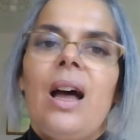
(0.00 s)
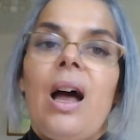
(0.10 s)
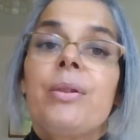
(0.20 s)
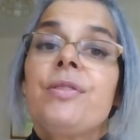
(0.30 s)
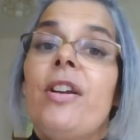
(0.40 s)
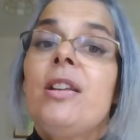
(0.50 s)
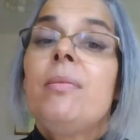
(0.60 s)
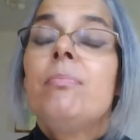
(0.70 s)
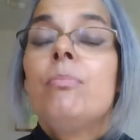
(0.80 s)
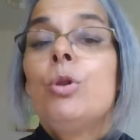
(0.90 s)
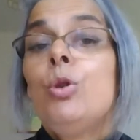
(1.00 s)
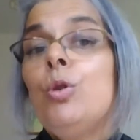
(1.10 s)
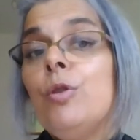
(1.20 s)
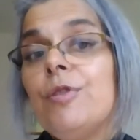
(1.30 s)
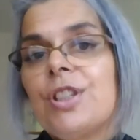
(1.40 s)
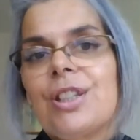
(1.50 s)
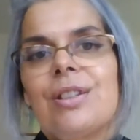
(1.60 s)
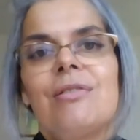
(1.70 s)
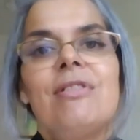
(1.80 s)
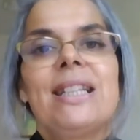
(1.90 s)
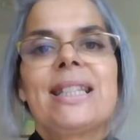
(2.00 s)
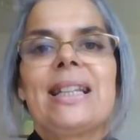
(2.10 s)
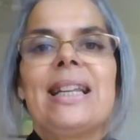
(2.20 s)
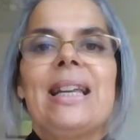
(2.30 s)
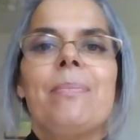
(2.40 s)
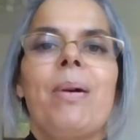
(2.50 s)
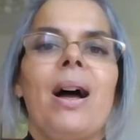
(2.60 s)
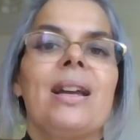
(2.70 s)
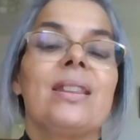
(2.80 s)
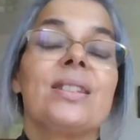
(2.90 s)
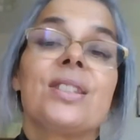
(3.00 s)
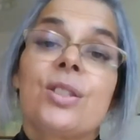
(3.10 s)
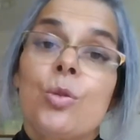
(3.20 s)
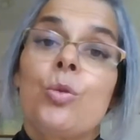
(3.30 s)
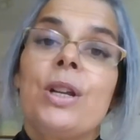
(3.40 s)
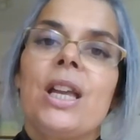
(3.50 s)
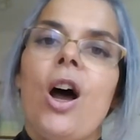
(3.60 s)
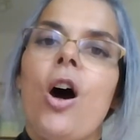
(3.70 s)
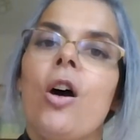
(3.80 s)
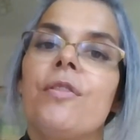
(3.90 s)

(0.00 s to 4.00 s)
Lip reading: I was very moved recently by the story of